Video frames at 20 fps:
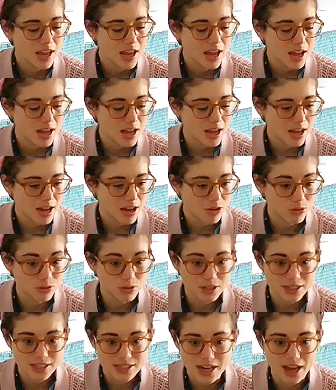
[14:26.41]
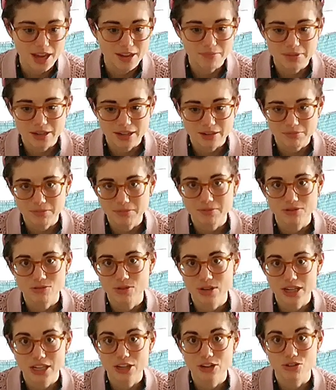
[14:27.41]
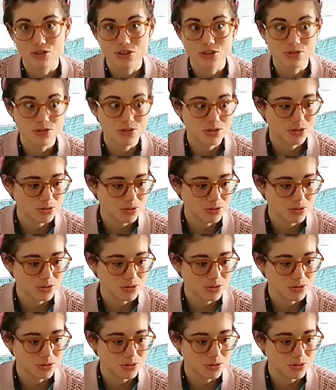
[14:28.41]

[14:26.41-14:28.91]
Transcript: all the time, but I'm really not used to.